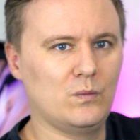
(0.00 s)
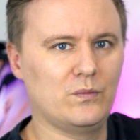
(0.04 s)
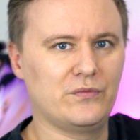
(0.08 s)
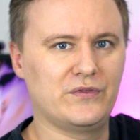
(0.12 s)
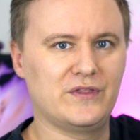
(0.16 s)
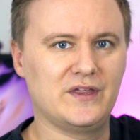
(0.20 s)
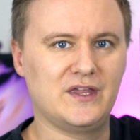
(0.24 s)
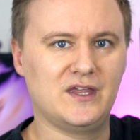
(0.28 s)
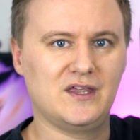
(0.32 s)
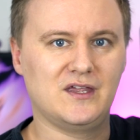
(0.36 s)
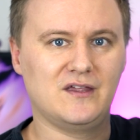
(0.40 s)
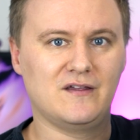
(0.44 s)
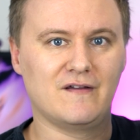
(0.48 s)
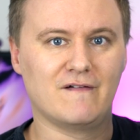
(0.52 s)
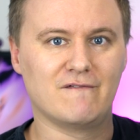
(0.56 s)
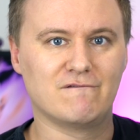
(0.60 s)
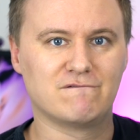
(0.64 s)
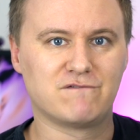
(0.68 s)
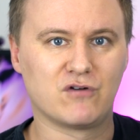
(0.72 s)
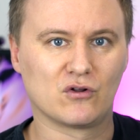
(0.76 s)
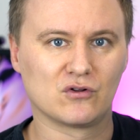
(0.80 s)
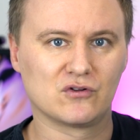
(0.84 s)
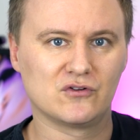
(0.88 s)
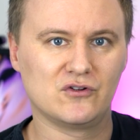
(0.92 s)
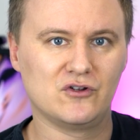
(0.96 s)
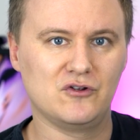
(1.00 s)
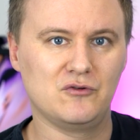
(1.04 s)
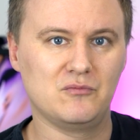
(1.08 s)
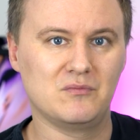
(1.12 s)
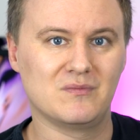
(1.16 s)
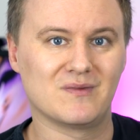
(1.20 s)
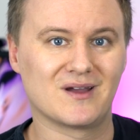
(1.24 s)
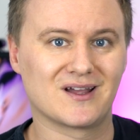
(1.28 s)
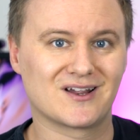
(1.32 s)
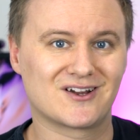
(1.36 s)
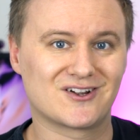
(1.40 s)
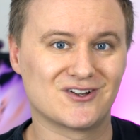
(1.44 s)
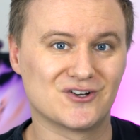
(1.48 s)
The
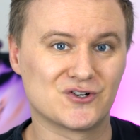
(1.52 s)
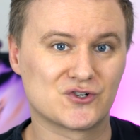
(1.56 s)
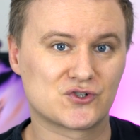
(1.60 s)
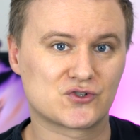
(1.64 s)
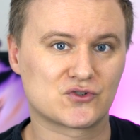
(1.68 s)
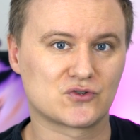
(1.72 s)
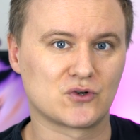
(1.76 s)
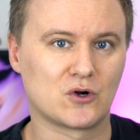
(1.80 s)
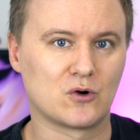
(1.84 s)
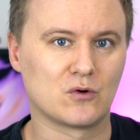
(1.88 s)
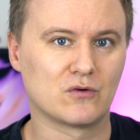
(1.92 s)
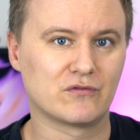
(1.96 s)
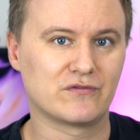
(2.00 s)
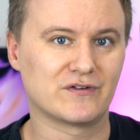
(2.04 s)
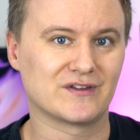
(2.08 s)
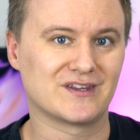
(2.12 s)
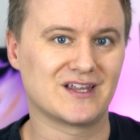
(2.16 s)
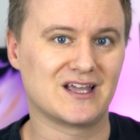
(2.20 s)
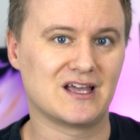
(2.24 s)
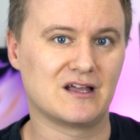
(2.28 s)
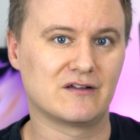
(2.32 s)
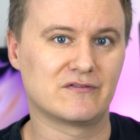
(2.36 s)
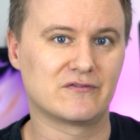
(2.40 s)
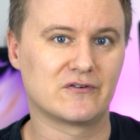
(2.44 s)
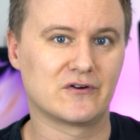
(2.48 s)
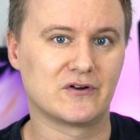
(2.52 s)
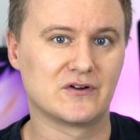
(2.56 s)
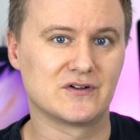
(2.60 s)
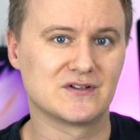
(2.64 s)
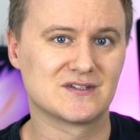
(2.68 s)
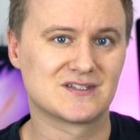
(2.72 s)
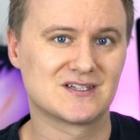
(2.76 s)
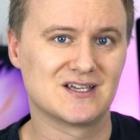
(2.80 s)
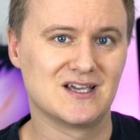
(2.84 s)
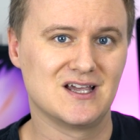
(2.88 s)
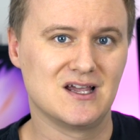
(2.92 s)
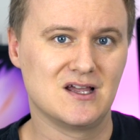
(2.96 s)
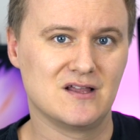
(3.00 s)
volume control for the
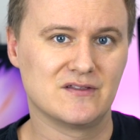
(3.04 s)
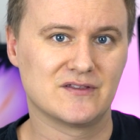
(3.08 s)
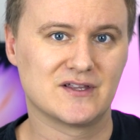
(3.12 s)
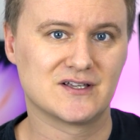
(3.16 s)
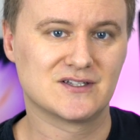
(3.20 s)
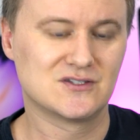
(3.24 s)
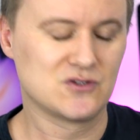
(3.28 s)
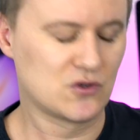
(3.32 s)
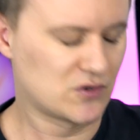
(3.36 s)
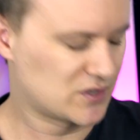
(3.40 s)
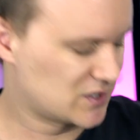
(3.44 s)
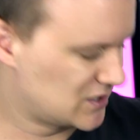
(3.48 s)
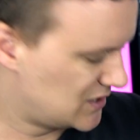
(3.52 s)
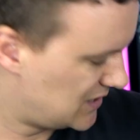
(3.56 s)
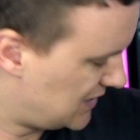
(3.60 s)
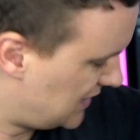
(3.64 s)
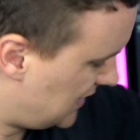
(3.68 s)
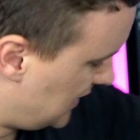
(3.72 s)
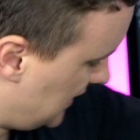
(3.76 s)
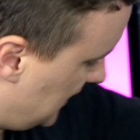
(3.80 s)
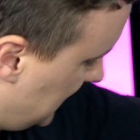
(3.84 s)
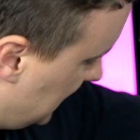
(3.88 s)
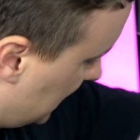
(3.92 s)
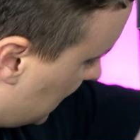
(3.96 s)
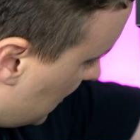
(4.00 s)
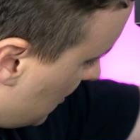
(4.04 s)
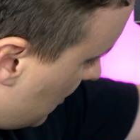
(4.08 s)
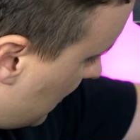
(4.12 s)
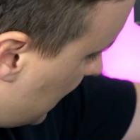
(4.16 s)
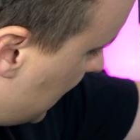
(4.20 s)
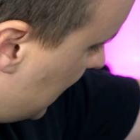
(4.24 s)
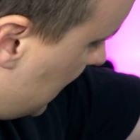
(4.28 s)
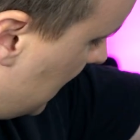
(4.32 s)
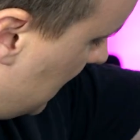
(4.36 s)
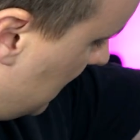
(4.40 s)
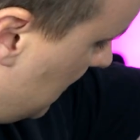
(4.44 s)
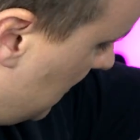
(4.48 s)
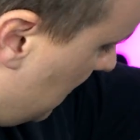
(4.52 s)
headphones, there's not an
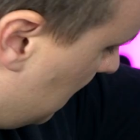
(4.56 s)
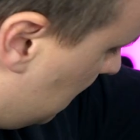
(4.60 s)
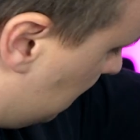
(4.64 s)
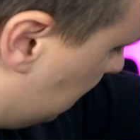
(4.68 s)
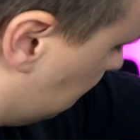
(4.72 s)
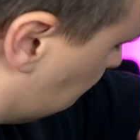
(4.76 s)
inline,